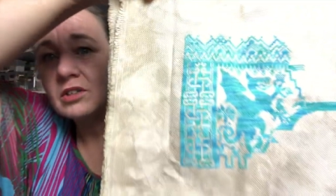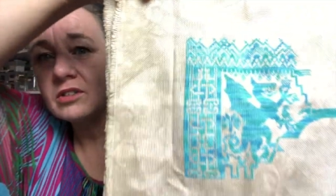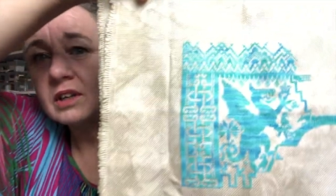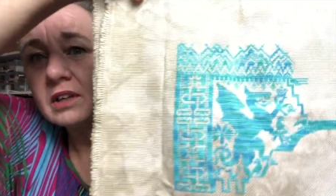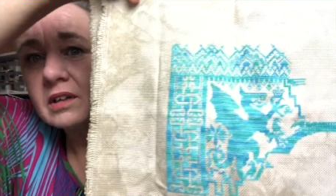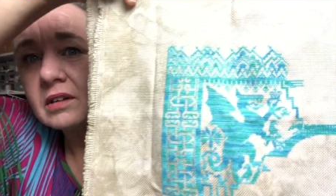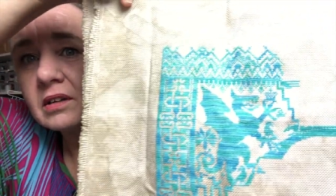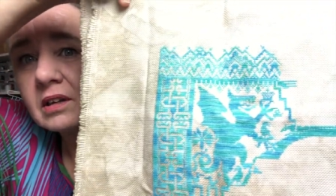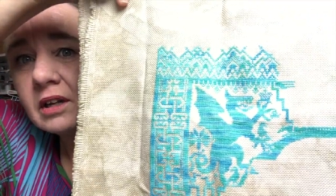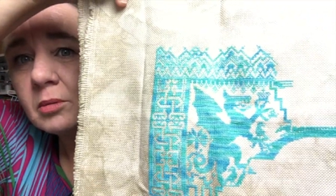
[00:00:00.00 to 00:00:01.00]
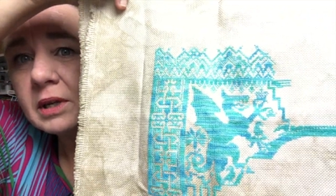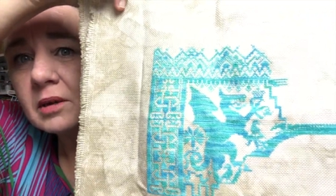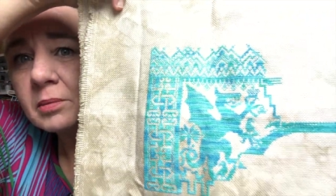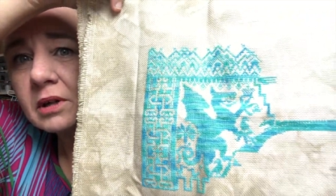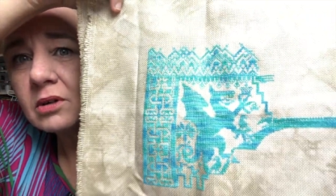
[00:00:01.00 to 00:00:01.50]
Take it a little bit
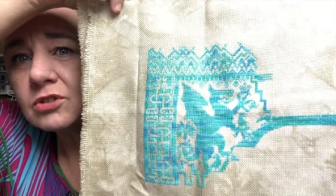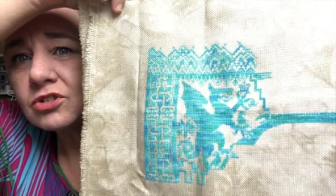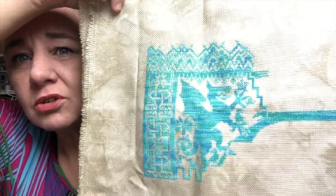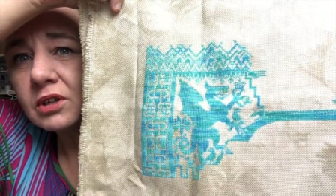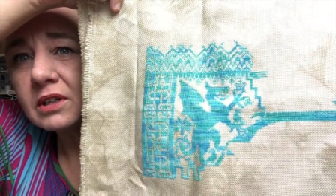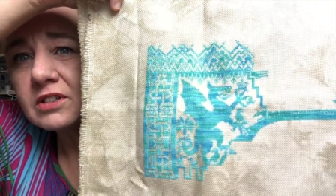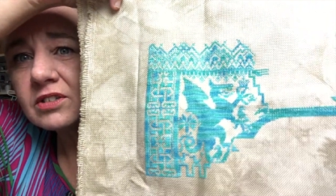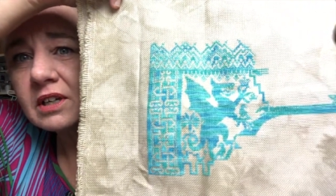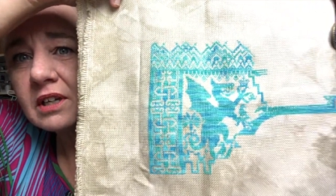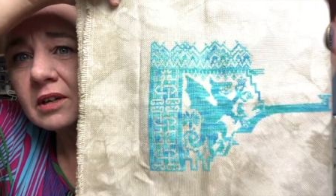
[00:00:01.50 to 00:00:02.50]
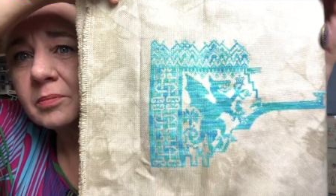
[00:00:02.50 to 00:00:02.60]
up close so you can see.